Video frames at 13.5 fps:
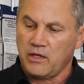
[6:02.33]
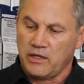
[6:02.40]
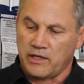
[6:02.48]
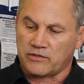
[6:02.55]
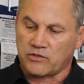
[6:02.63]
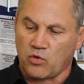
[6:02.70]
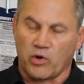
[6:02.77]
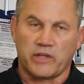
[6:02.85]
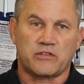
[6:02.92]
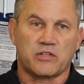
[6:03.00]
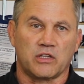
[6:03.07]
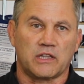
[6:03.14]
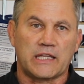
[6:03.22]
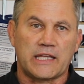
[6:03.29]
it's going
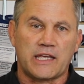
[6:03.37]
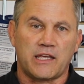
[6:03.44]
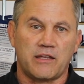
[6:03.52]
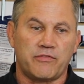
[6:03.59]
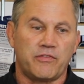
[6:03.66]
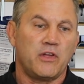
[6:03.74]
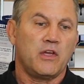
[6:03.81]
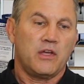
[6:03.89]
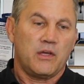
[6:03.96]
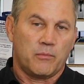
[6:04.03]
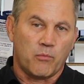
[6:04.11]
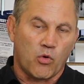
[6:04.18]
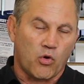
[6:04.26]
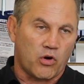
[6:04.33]
leave
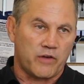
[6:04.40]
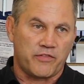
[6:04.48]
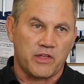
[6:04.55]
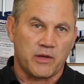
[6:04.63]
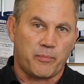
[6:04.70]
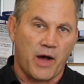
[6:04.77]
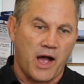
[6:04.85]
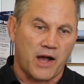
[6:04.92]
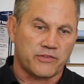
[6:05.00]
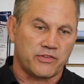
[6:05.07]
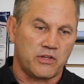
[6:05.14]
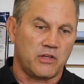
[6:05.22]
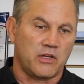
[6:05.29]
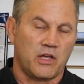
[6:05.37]
more of the
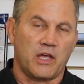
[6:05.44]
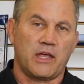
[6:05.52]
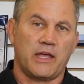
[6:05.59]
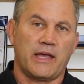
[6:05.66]
epoxy